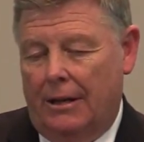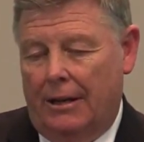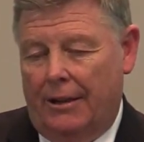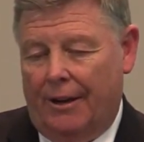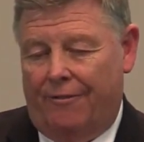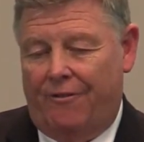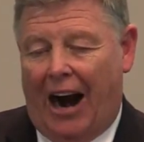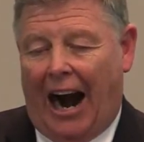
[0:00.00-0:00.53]

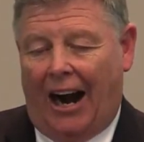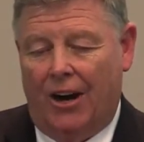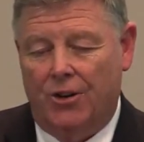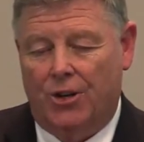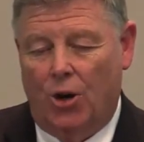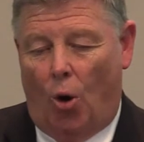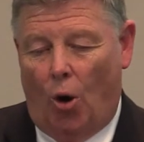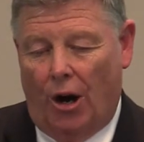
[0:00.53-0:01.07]
The fire is
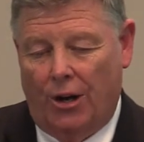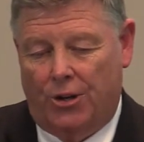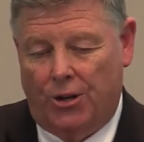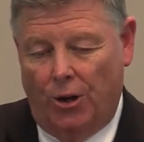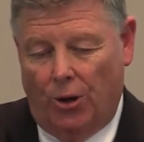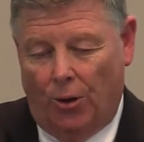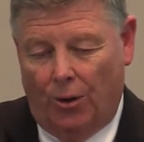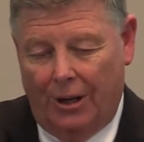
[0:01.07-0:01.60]
going
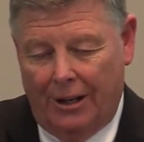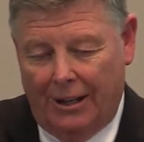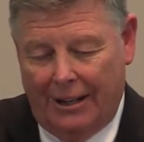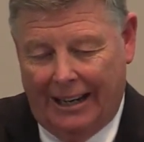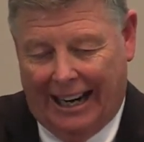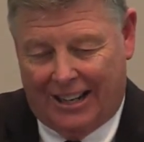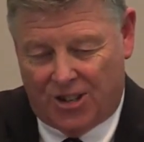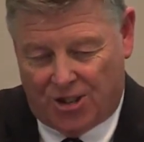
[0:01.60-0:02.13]
to
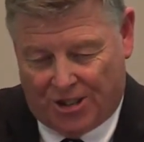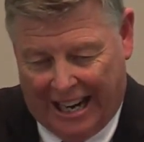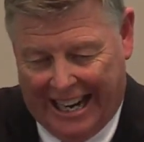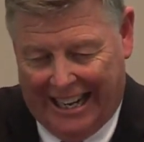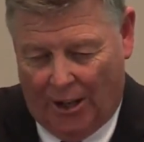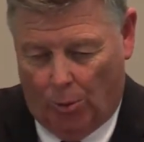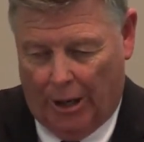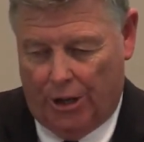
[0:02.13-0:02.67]

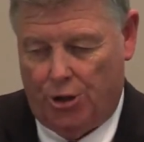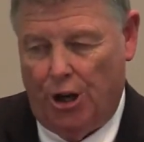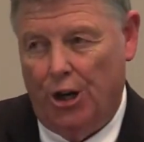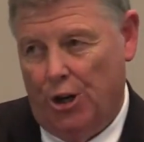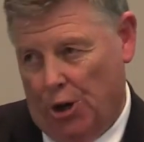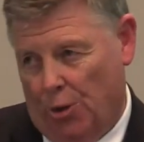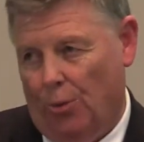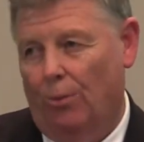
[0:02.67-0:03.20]
extinguish
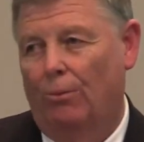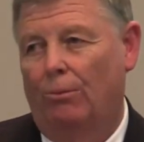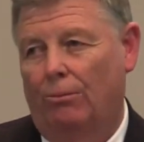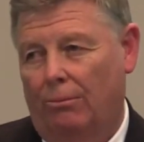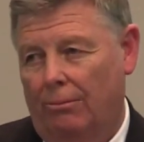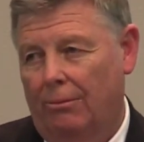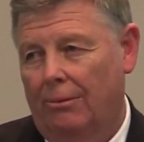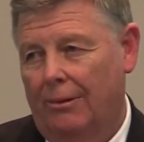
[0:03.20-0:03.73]
you,
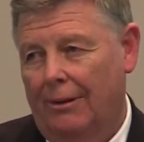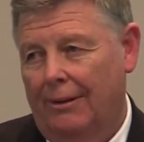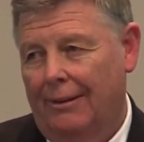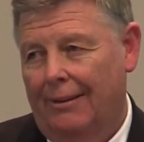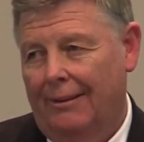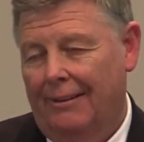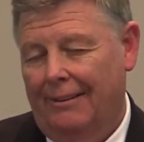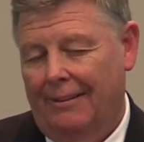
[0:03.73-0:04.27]

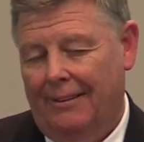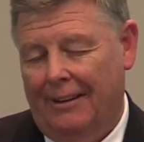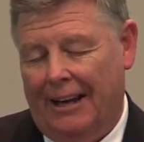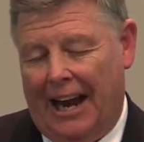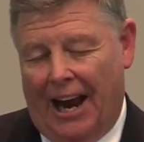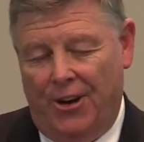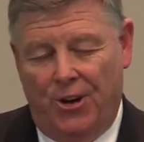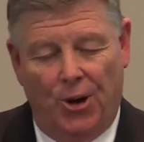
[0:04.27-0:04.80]

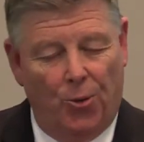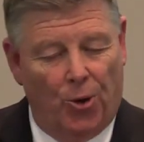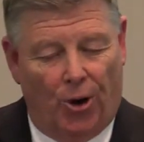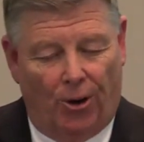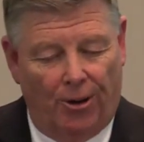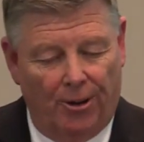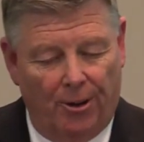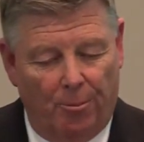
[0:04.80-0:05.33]
and you
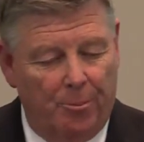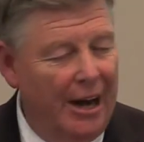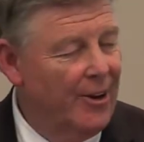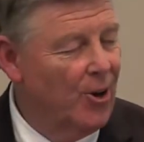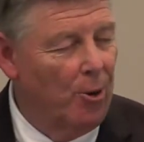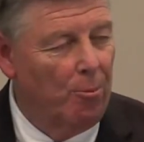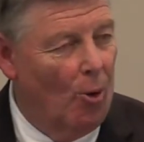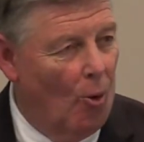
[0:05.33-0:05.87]
will be
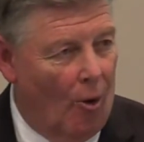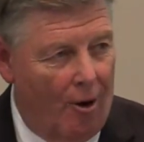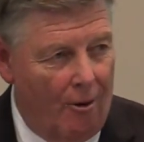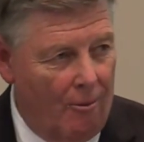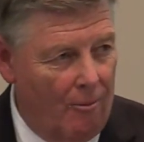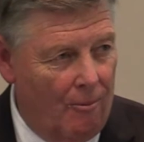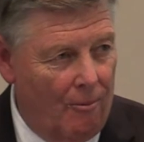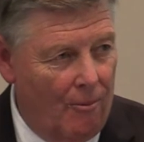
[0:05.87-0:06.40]
no more.
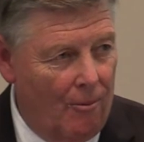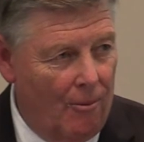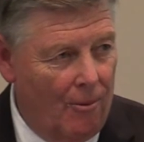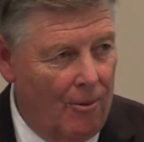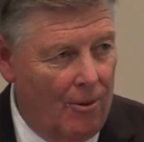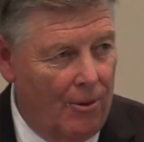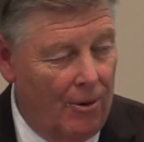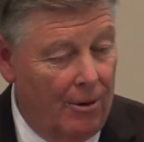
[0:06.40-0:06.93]

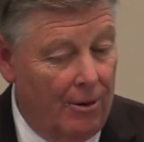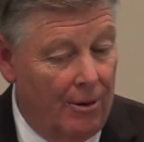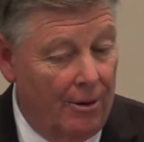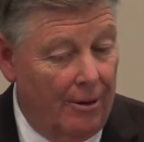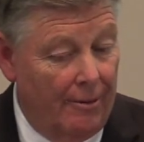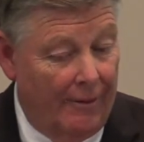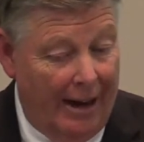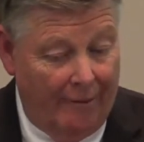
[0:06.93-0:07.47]

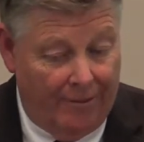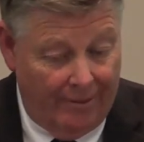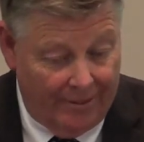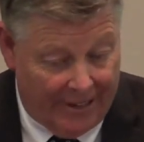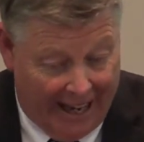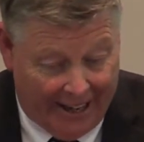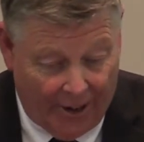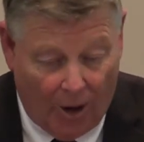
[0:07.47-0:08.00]
They've
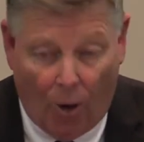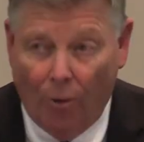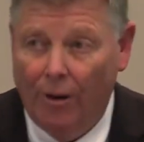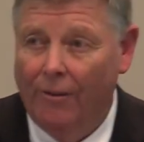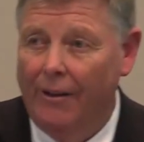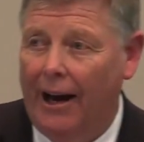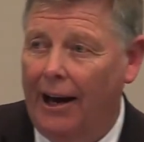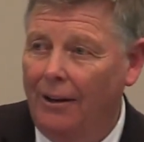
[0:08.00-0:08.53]
taken hold
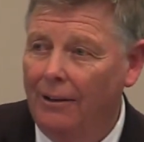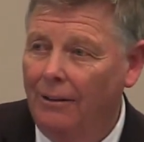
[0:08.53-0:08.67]
of that.